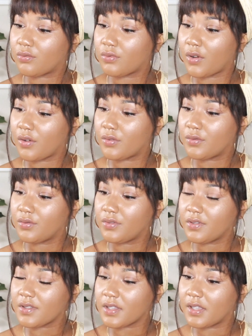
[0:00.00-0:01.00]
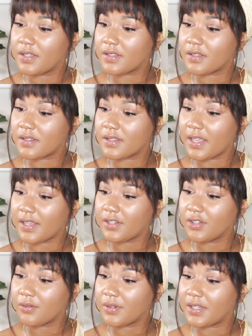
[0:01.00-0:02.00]
Rose is the second
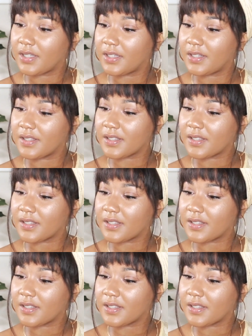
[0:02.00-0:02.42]
ingredient.